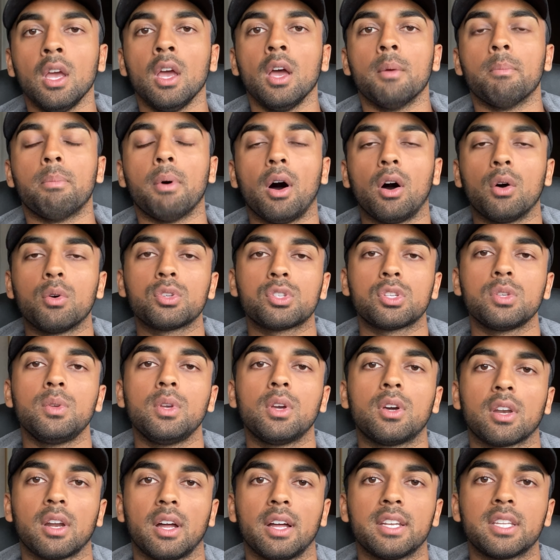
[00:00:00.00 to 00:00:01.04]
But also you've
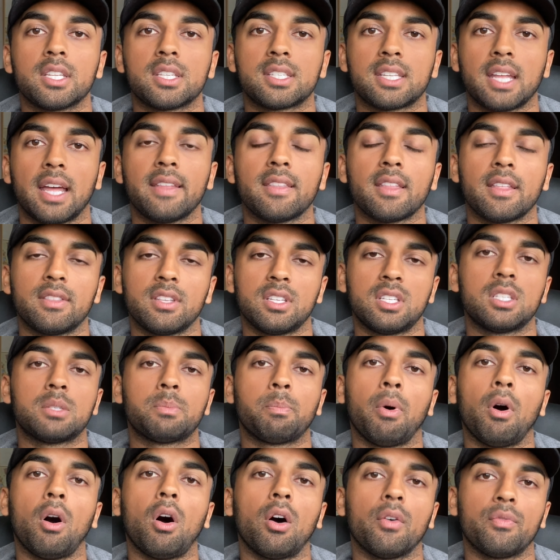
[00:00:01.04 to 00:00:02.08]
got to understand that this is
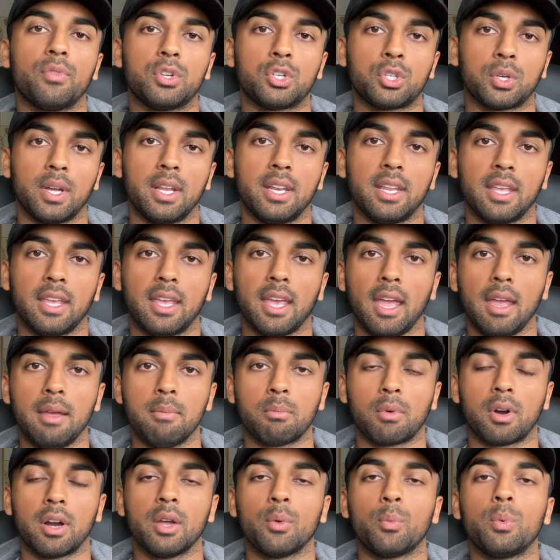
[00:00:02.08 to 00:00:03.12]
part of the trading game,
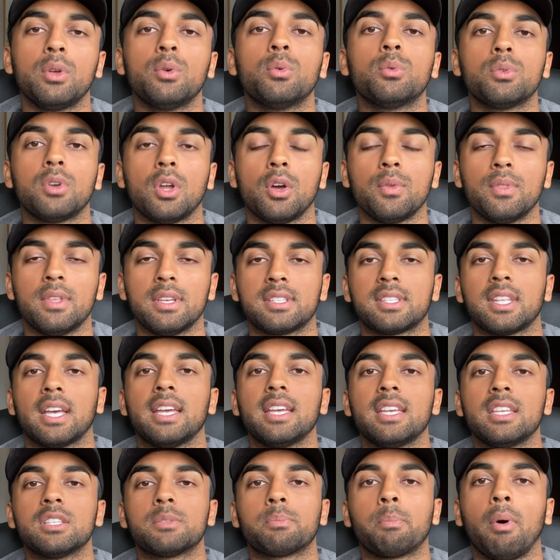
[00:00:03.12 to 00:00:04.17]
right? We all know this, that it
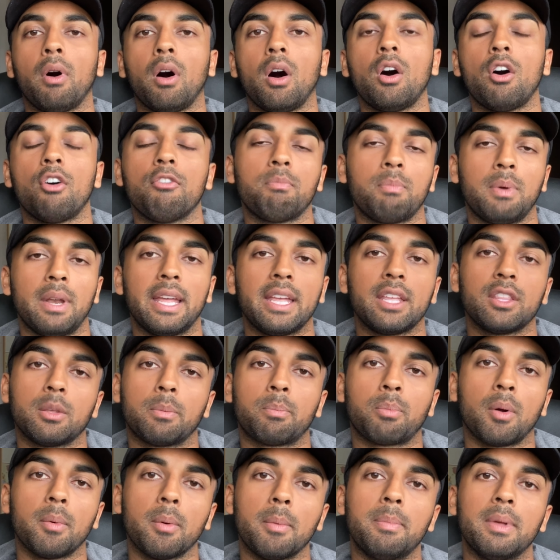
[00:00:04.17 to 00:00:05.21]
is part of playing the
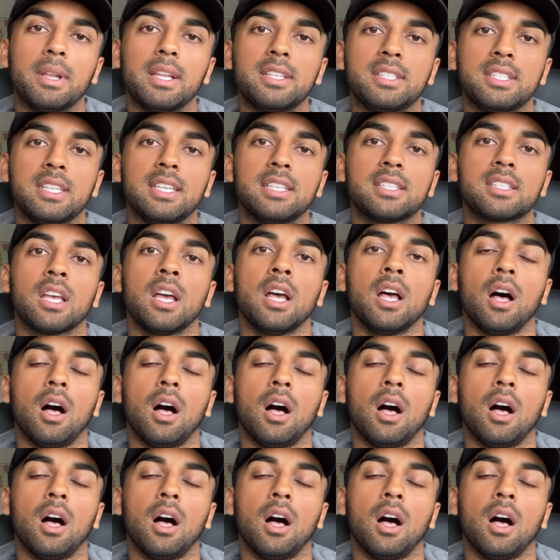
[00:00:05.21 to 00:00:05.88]
probabilities.